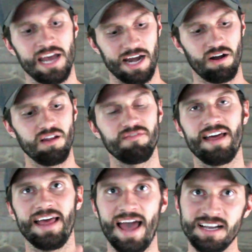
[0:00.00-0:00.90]
and all of
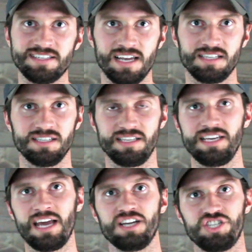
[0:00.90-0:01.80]
that excess
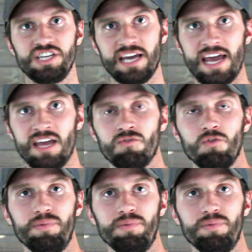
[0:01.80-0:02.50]
DHEA will